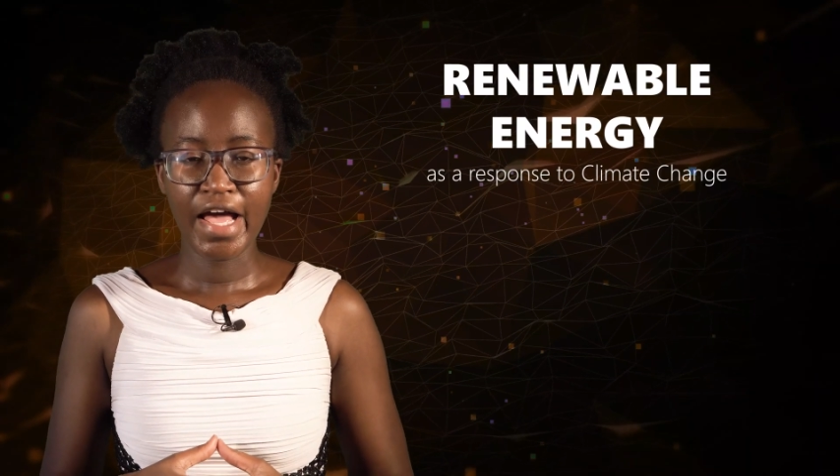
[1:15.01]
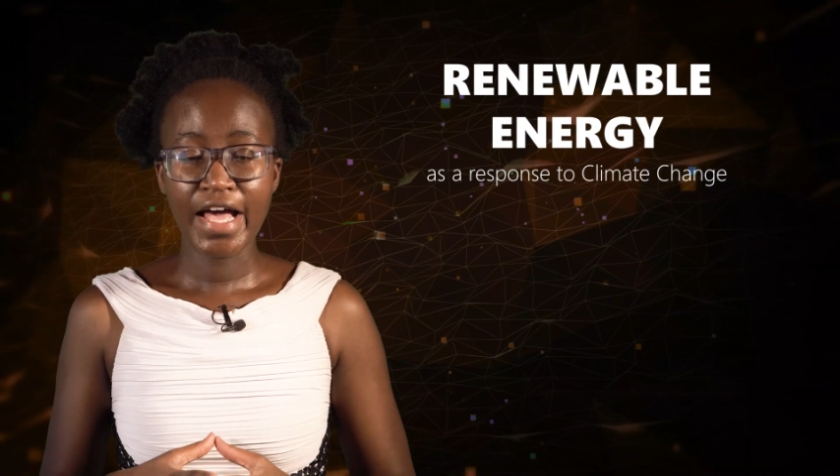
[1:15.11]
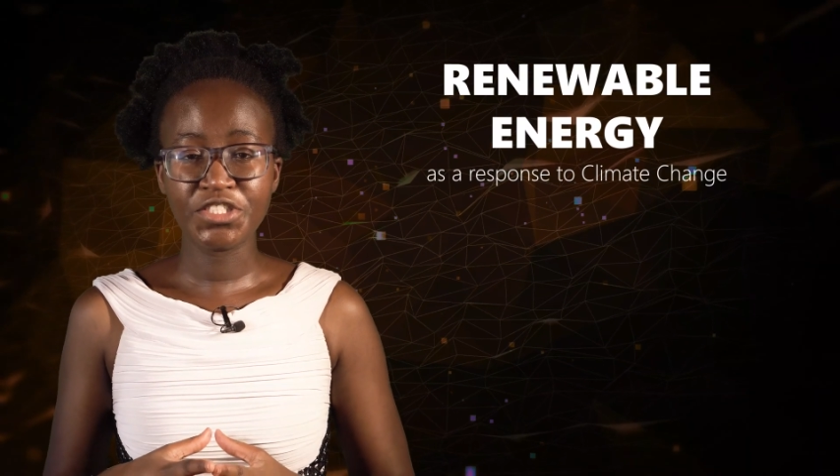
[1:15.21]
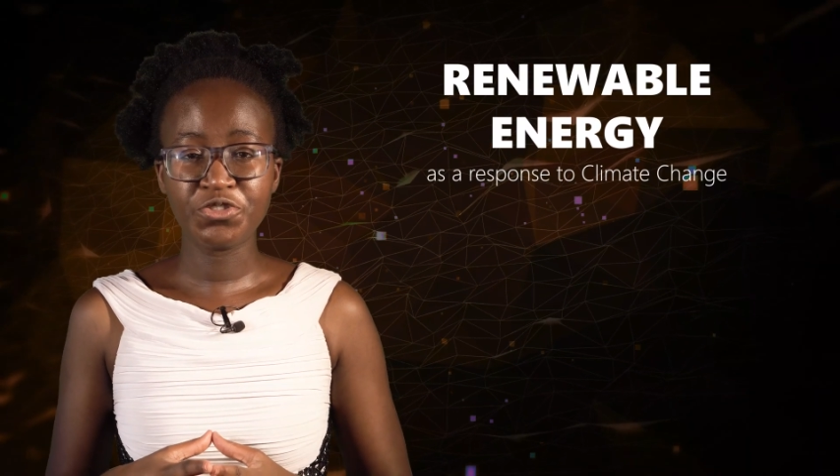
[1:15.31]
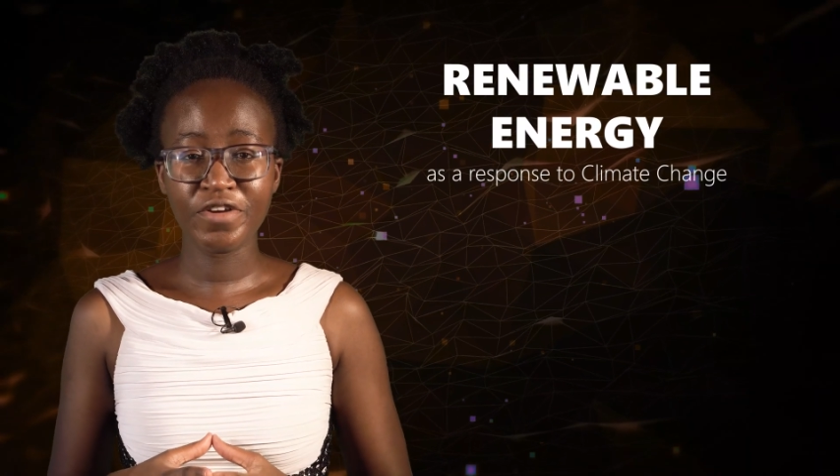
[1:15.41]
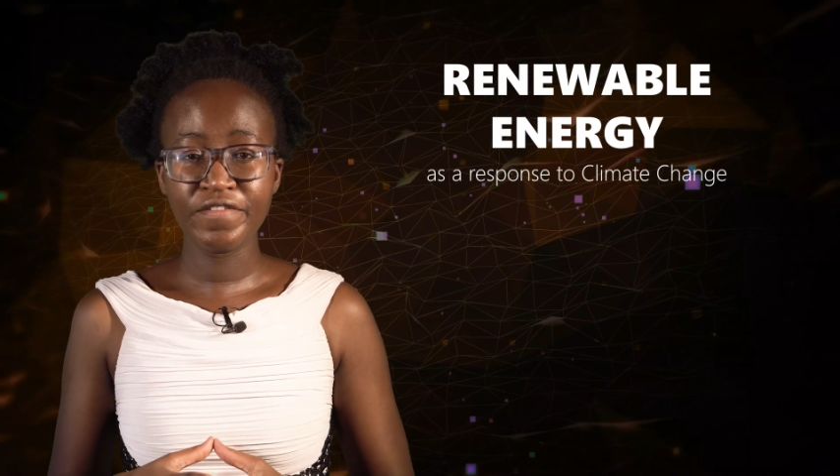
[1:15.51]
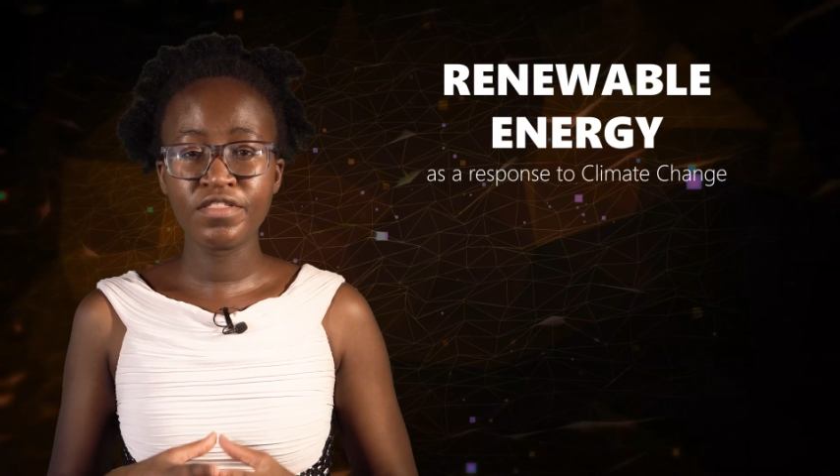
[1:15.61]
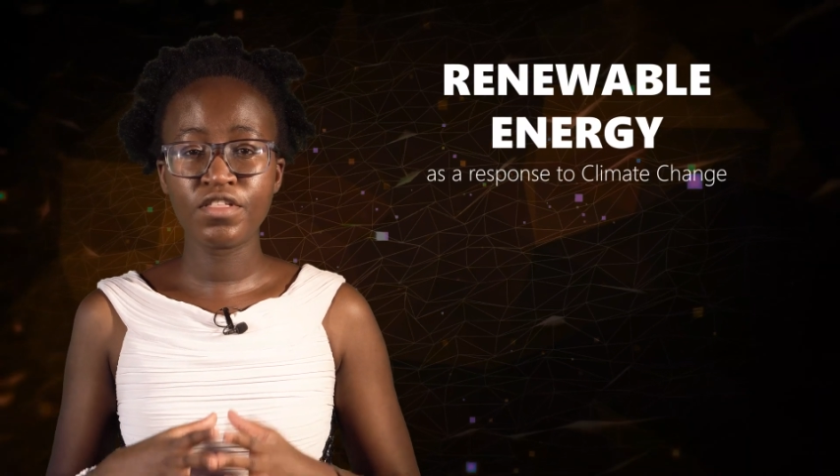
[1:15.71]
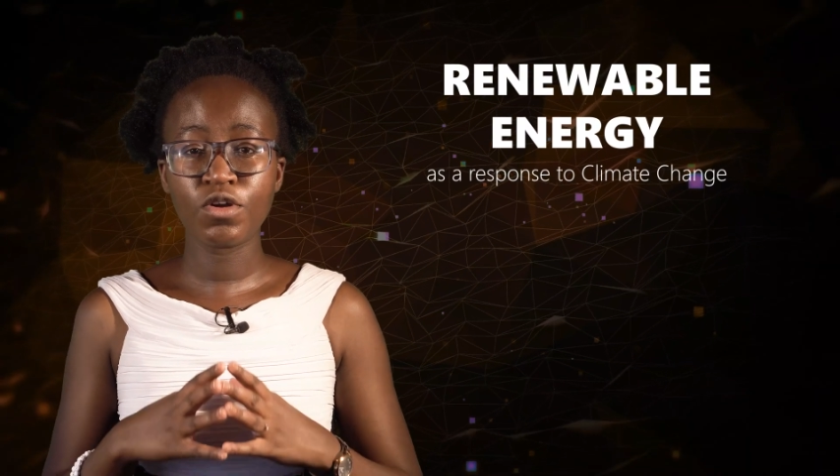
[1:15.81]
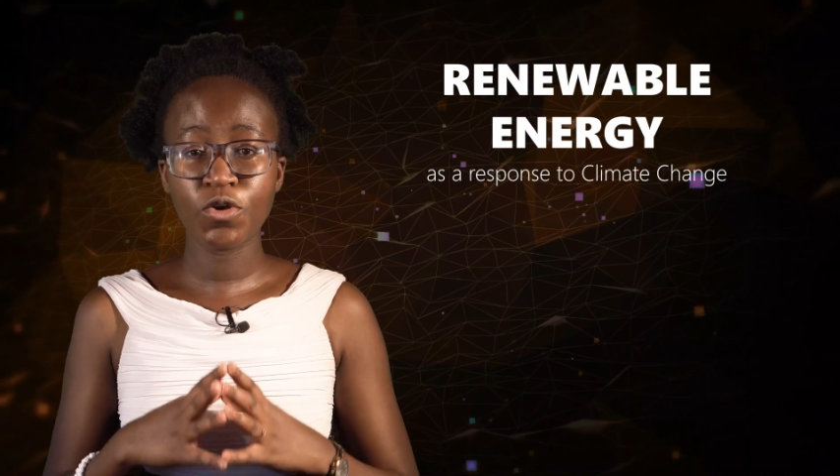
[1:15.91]
has
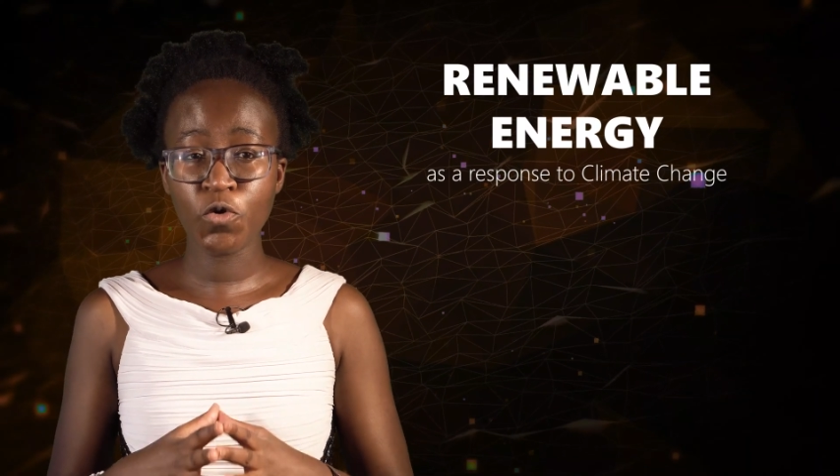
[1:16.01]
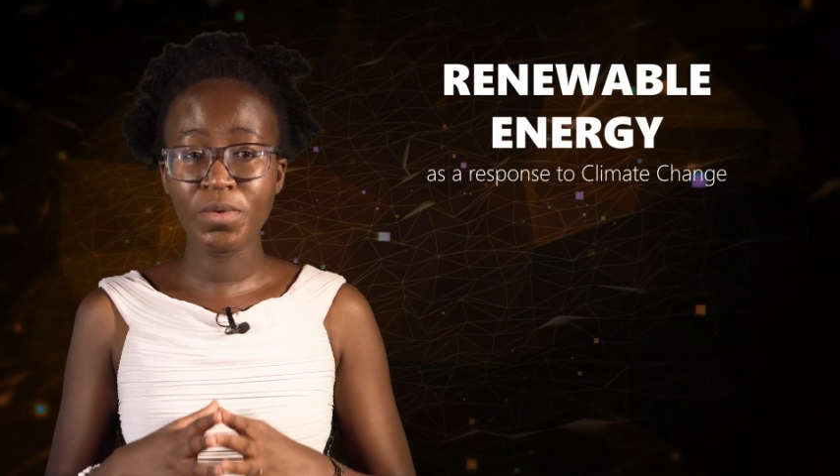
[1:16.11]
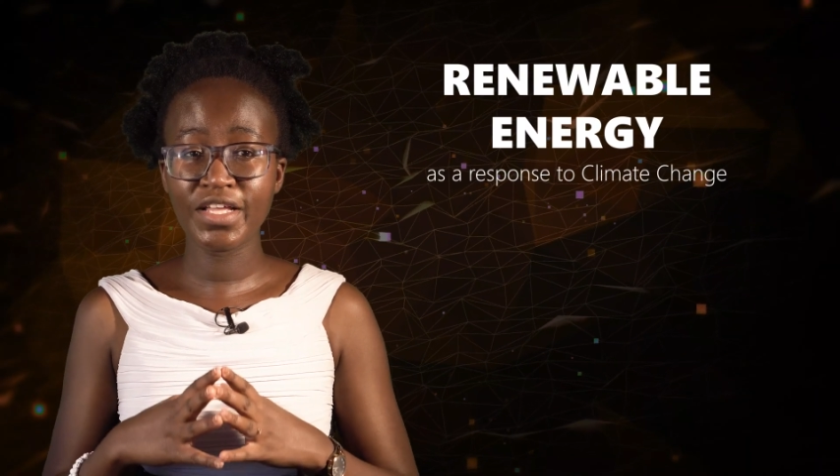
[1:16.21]
driven the global